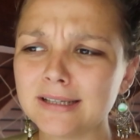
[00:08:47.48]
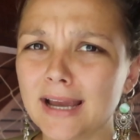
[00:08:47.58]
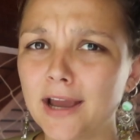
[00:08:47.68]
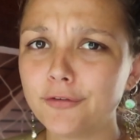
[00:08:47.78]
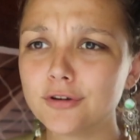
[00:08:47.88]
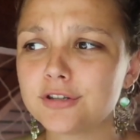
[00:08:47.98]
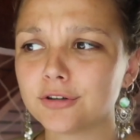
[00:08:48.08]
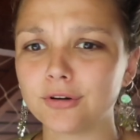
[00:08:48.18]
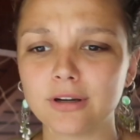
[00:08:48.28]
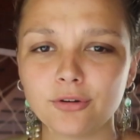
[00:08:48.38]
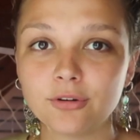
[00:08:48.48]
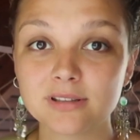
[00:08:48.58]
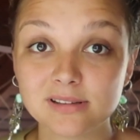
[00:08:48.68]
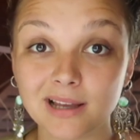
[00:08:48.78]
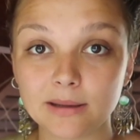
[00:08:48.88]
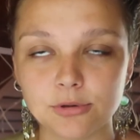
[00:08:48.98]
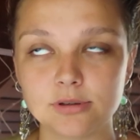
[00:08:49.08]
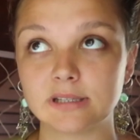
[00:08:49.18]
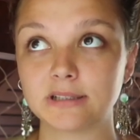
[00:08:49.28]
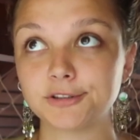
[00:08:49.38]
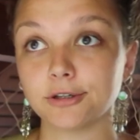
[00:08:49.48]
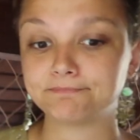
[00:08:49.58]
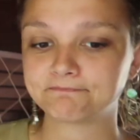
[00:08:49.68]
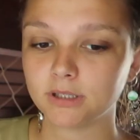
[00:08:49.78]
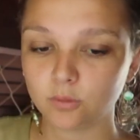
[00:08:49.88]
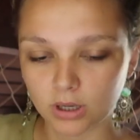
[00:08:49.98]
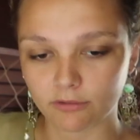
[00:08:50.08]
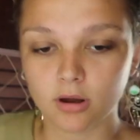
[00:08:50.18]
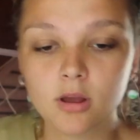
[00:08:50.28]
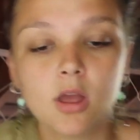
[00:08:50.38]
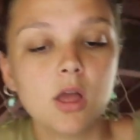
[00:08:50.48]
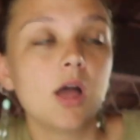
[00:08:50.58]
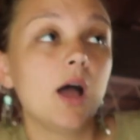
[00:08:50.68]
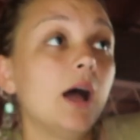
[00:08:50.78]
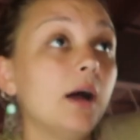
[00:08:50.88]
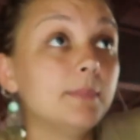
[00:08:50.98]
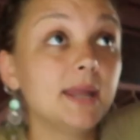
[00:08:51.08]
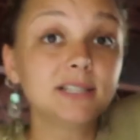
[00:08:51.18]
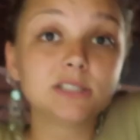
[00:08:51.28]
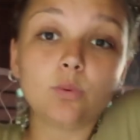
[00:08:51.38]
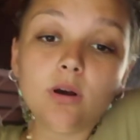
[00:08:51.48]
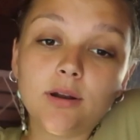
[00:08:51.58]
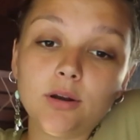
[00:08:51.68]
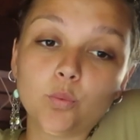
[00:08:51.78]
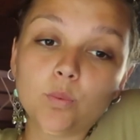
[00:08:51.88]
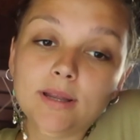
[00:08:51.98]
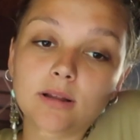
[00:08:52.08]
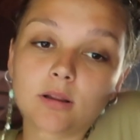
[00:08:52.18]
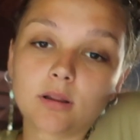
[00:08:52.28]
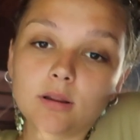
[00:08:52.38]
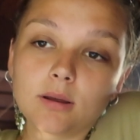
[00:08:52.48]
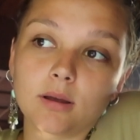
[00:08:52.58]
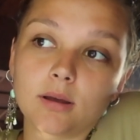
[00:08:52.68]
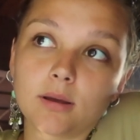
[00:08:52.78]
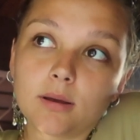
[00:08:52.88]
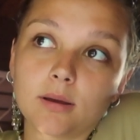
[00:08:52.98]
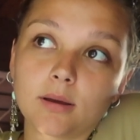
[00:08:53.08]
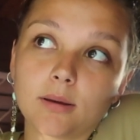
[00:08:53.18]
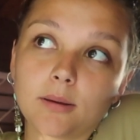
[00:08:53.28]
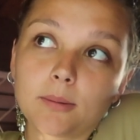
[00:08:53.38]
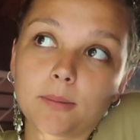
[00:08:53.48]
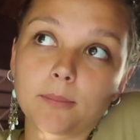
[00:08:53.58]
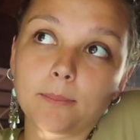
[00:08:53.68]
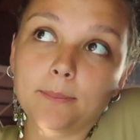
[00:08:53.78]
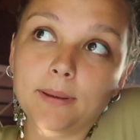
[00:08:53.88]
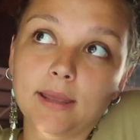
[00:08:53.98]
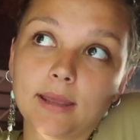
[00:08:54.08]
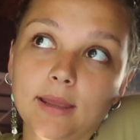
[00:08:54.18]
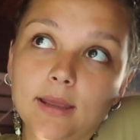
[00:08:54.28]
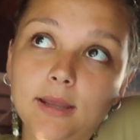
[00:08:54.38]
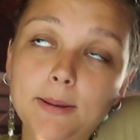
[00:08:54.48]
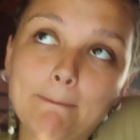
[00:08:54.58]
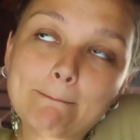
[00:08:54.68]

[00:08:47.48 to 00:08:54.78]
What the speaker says: headphones are good, and who doesn't like music? So whatever. Next one will be